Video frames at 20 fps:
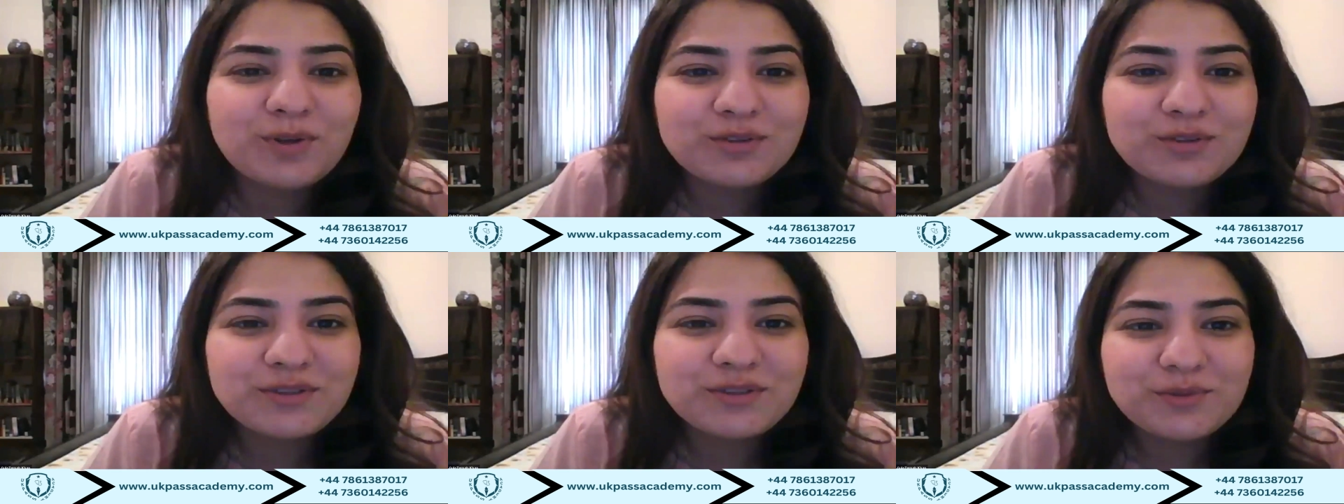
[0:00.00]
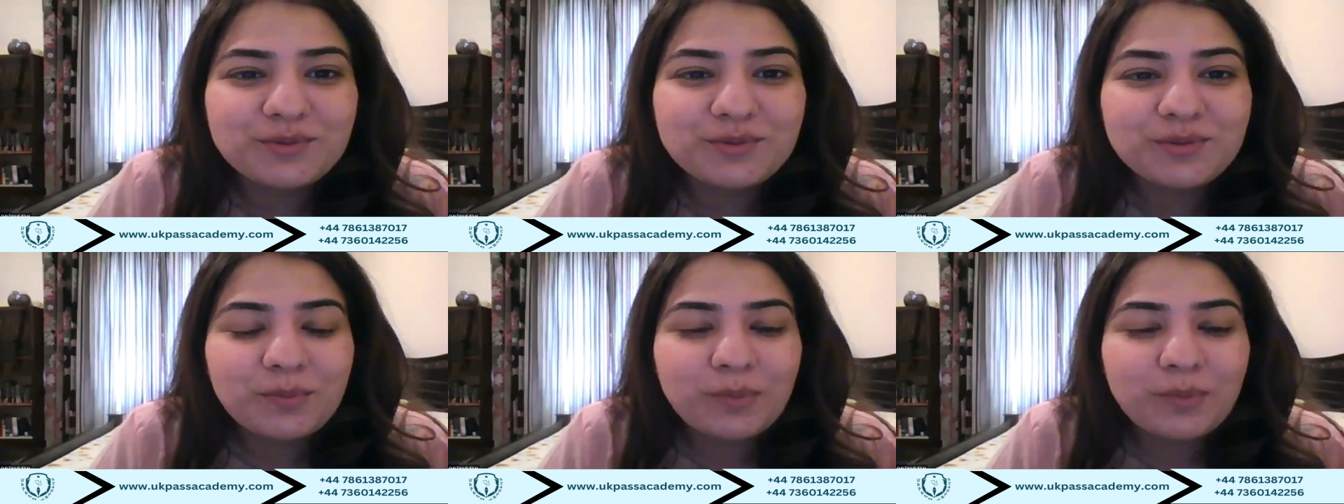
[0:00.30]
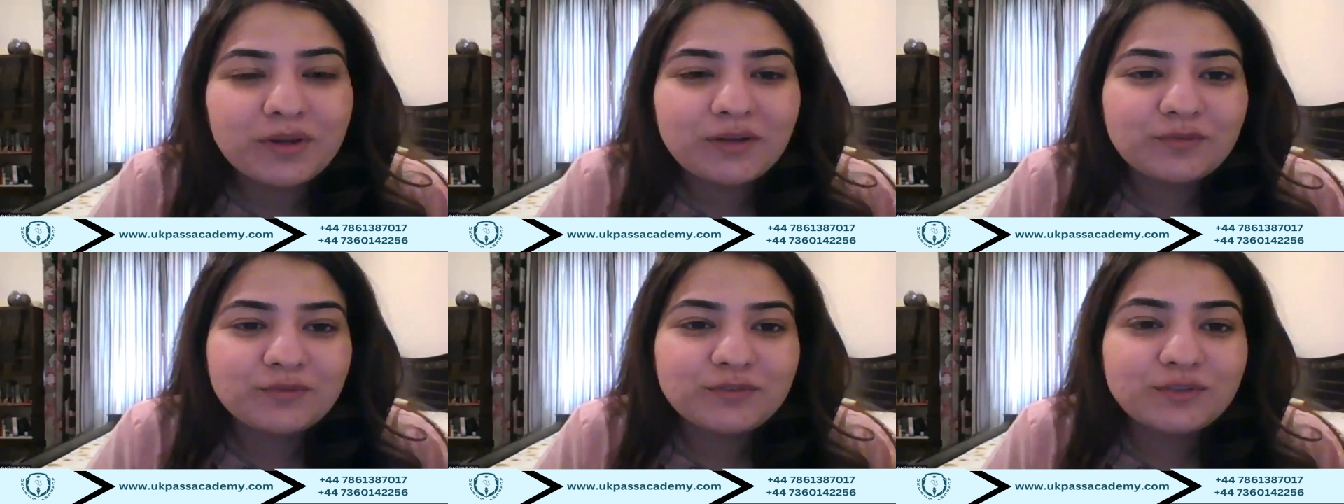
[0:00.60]
I'm Dr. Gul,
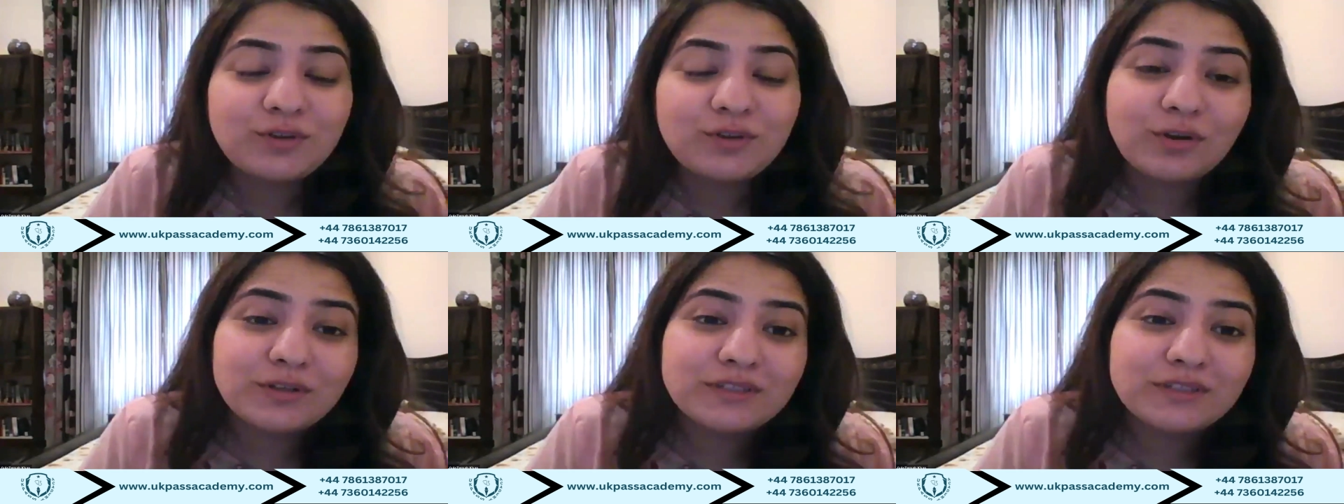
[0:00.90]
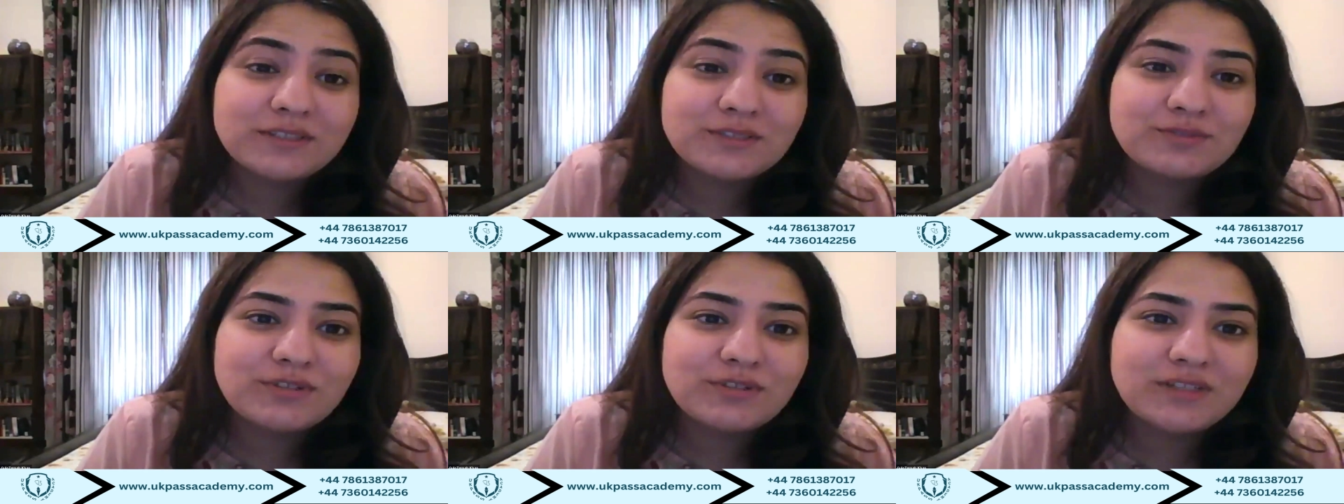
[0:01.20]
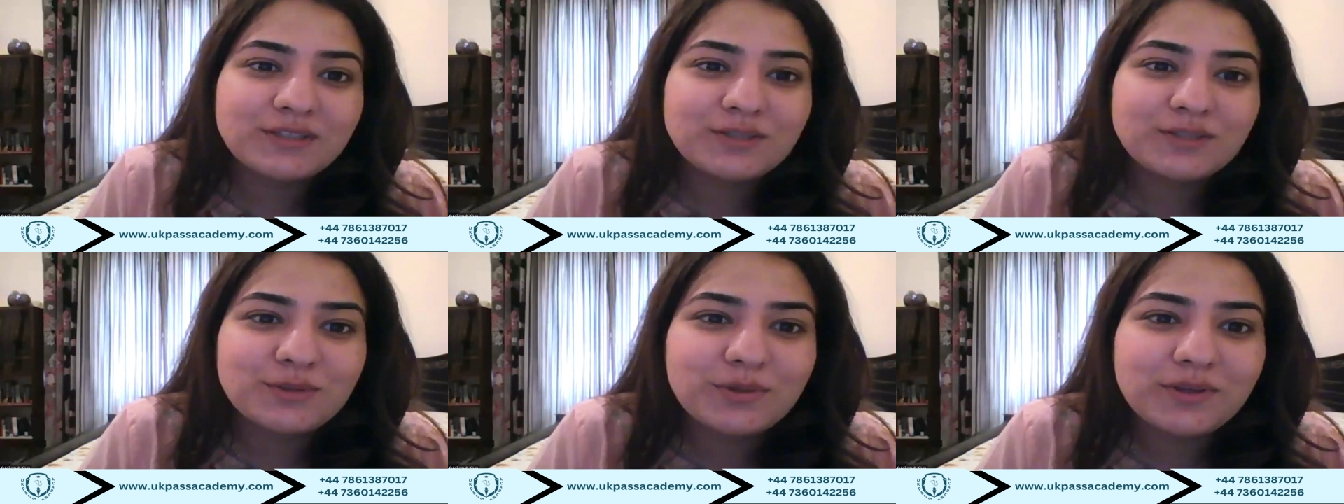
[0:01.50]
one of the doctors
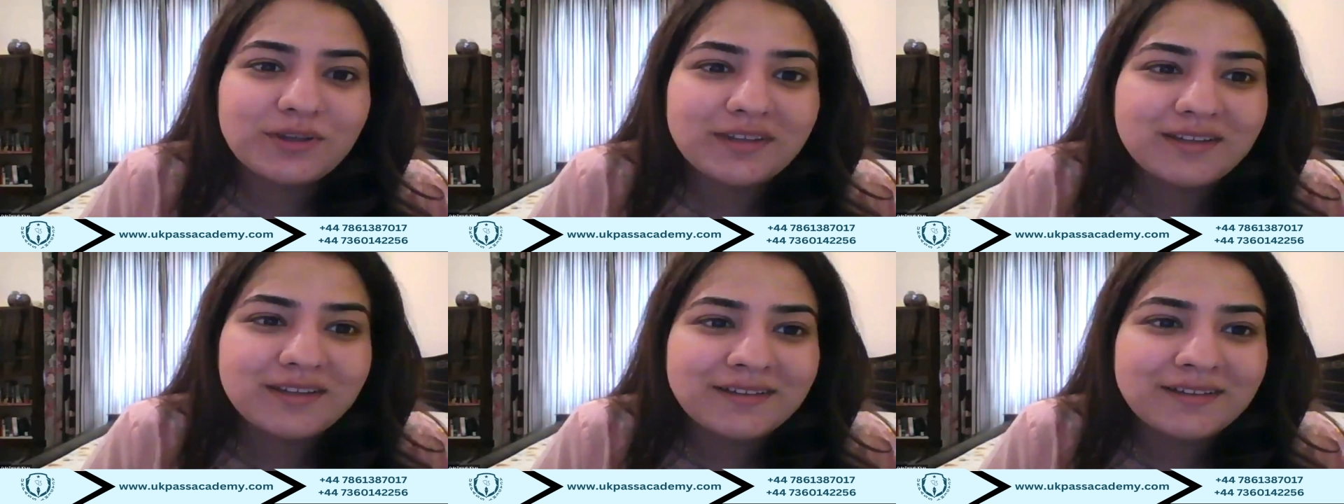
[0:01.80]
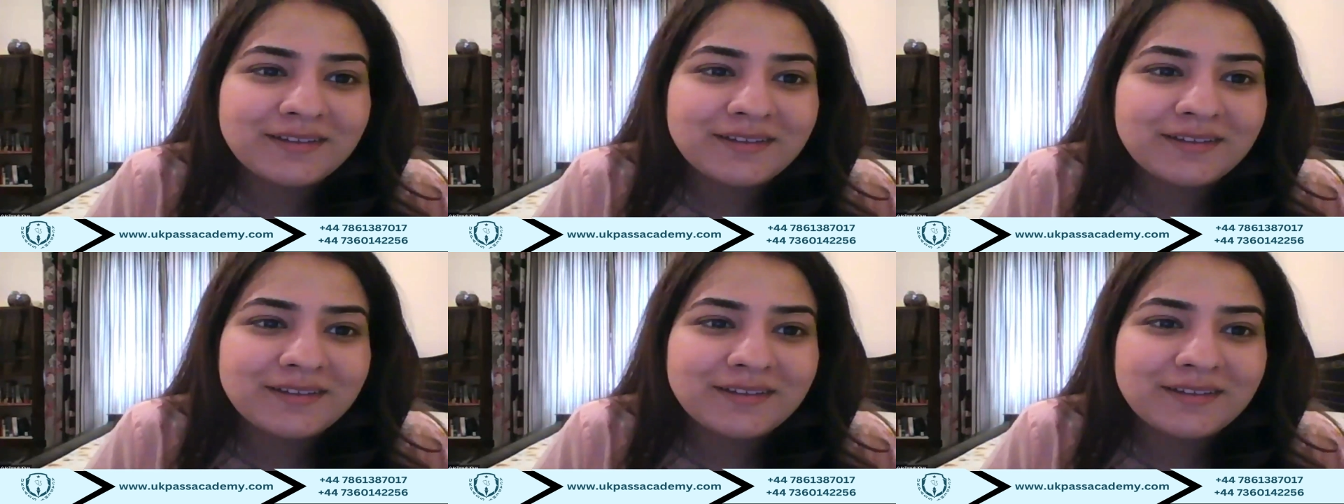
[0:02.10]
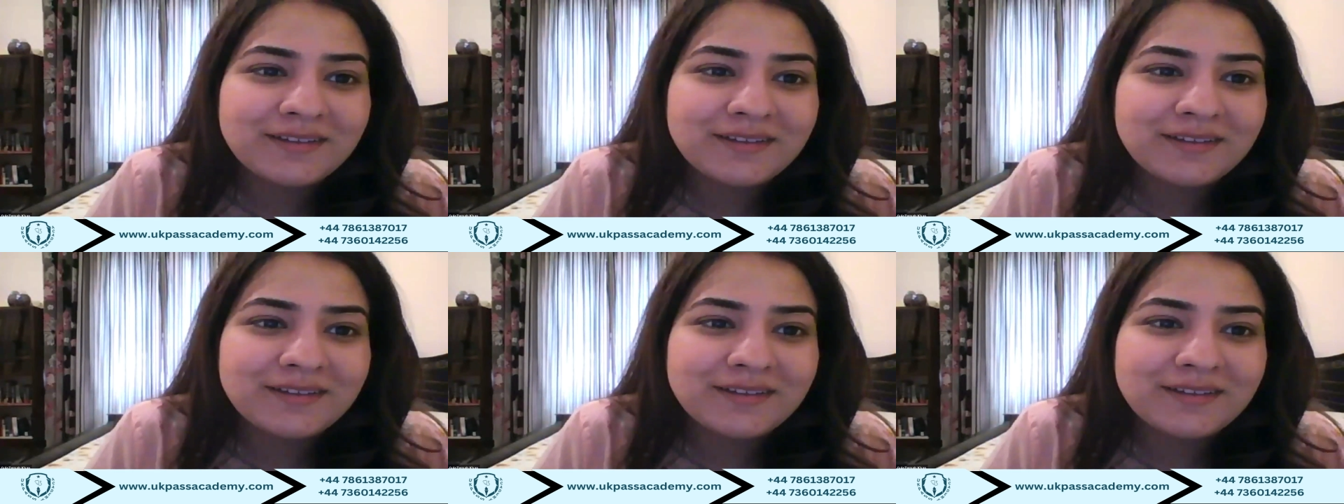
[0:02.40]
treating you here.